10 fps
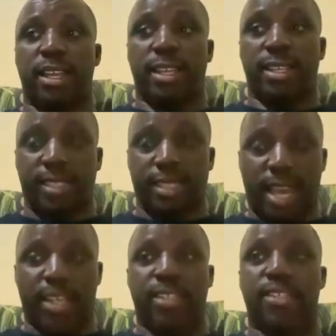it
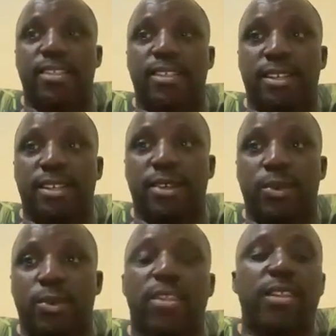starts
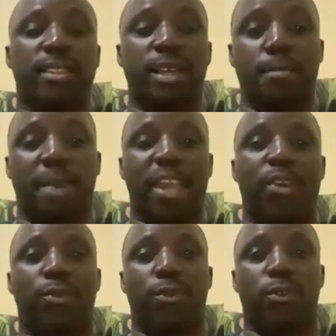with the
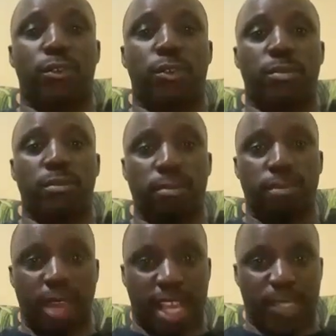micro
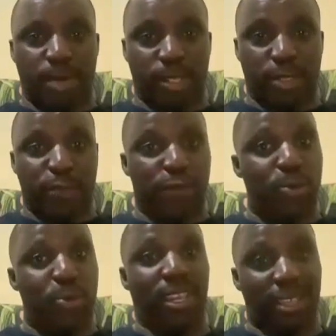aspects of
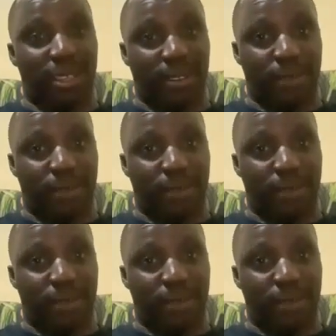doing.